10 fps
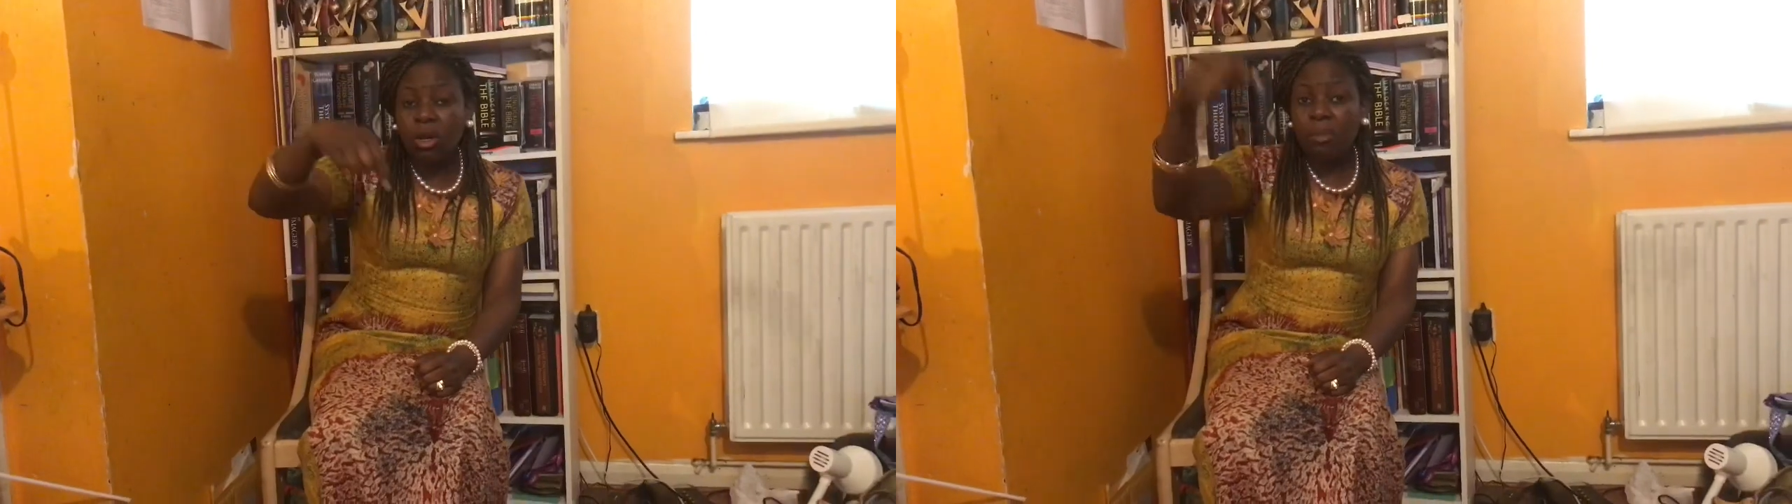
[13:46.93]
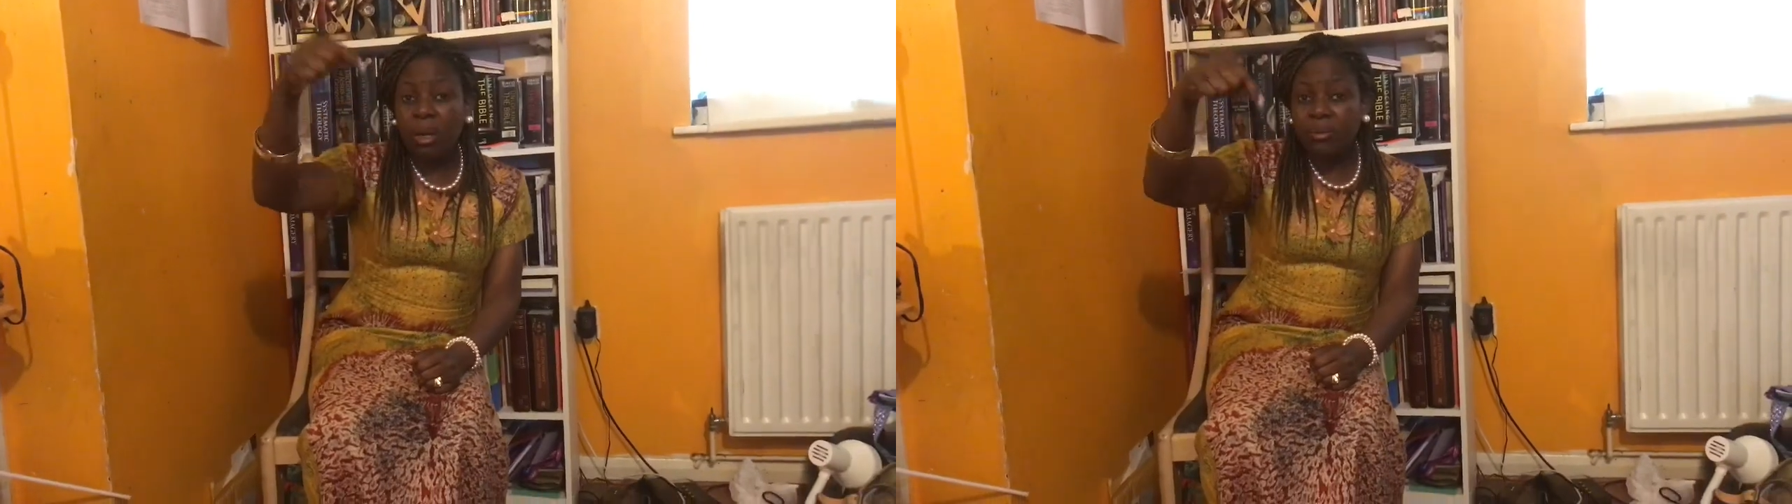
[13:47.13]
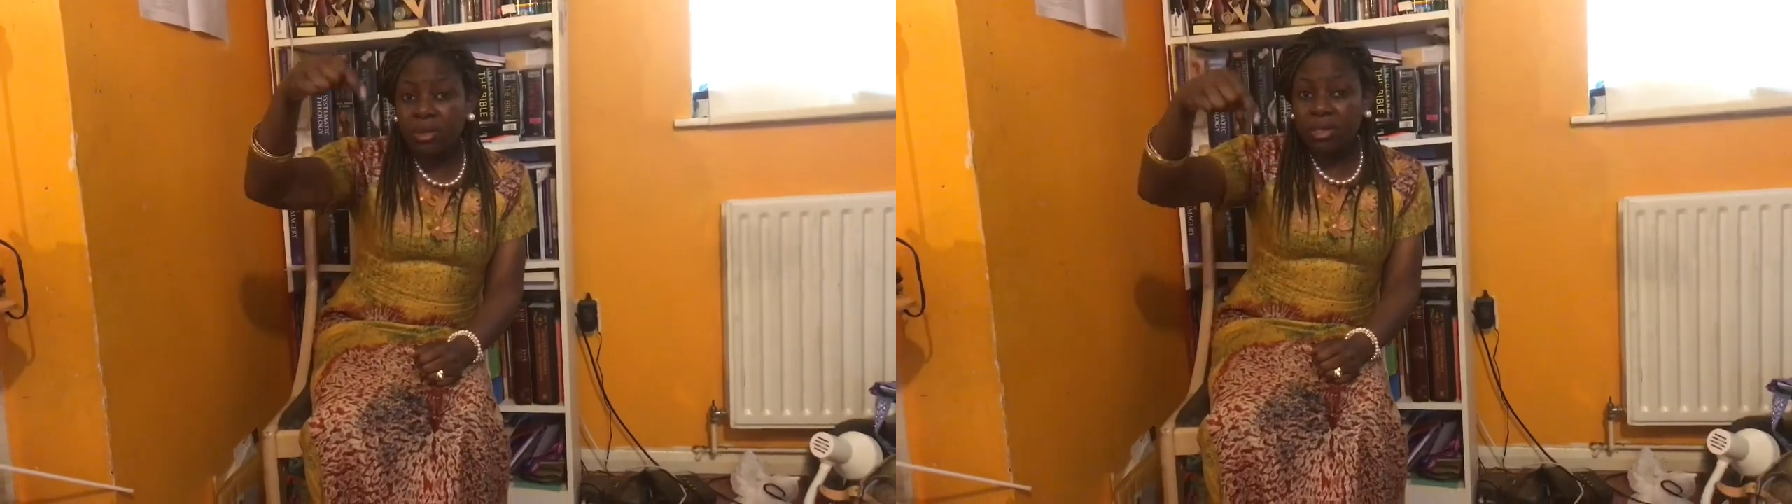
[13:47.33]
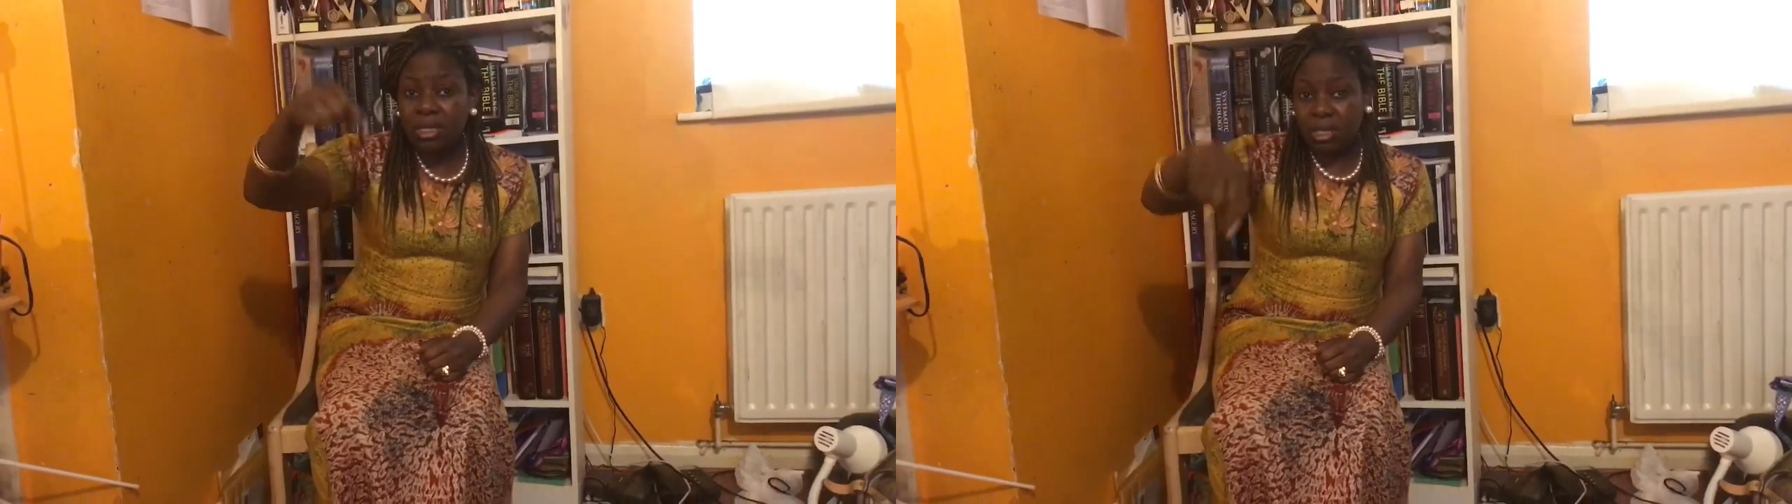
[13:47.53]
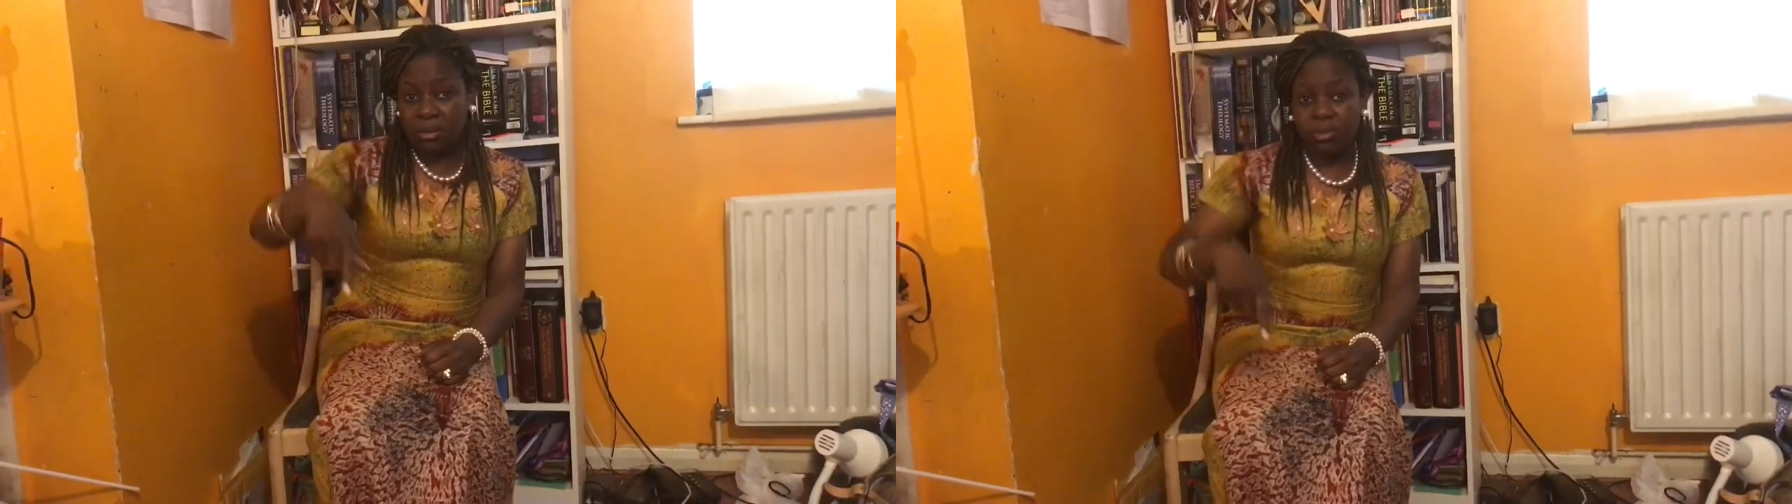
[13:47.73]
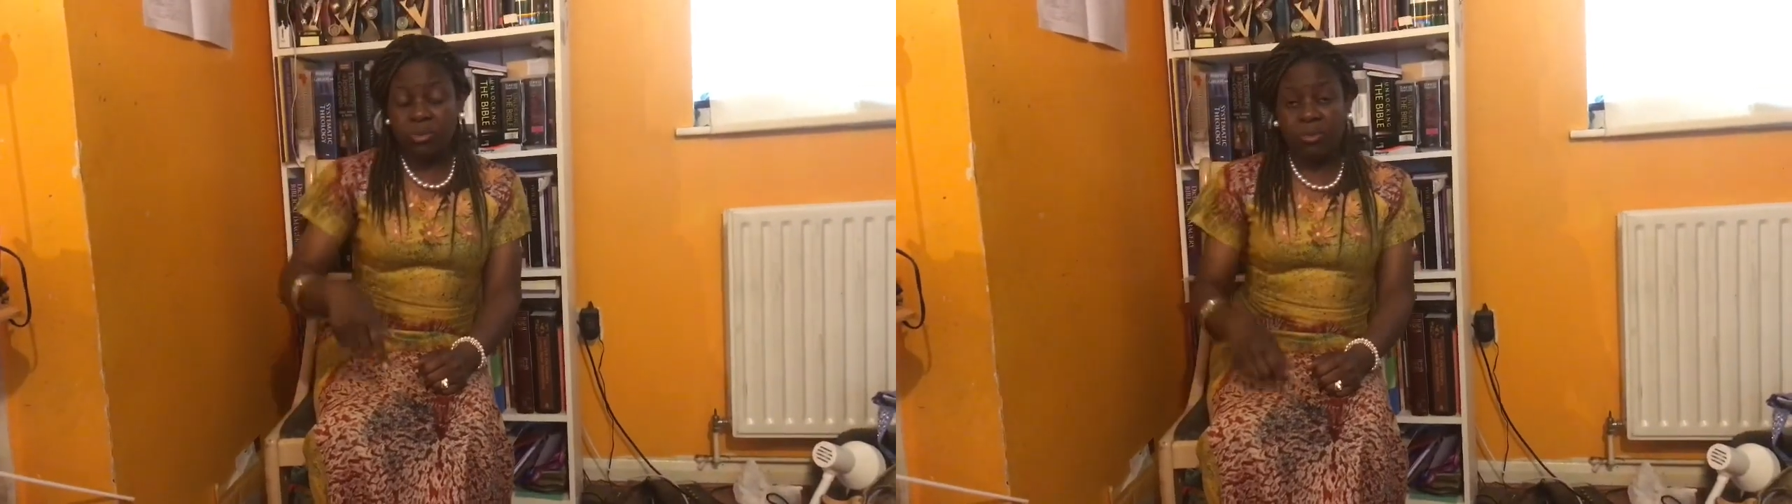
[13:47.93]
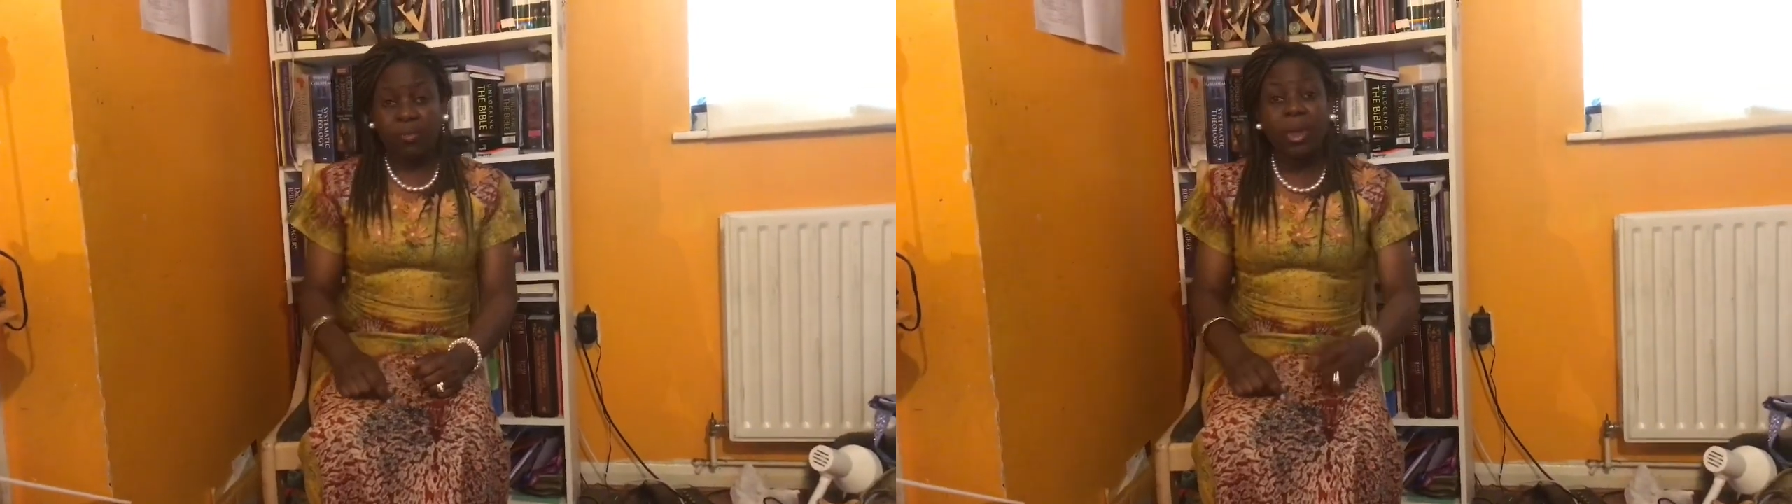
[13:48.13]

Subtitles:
come and build this temple